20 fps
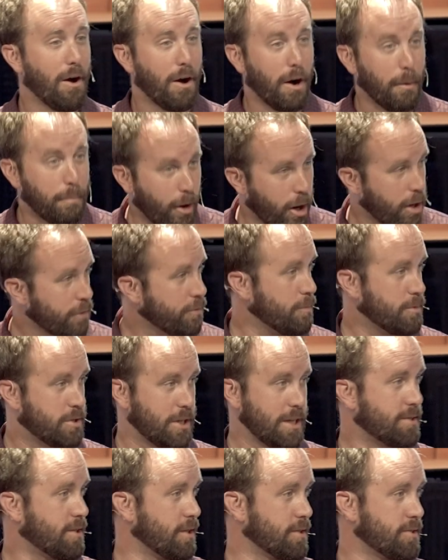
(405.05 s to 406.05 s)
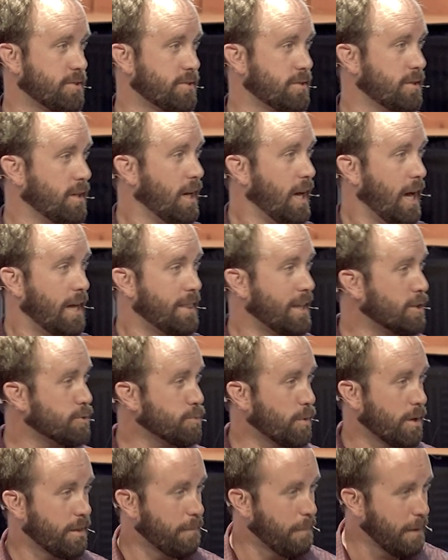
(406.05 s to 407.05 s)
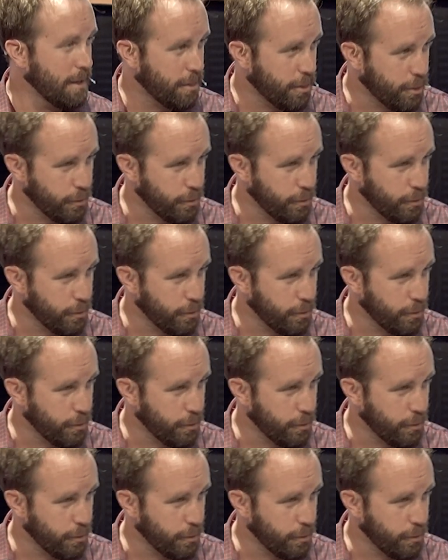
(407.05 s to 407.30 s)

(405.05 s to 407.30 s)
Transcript: apart from Jesus. And that is one of the main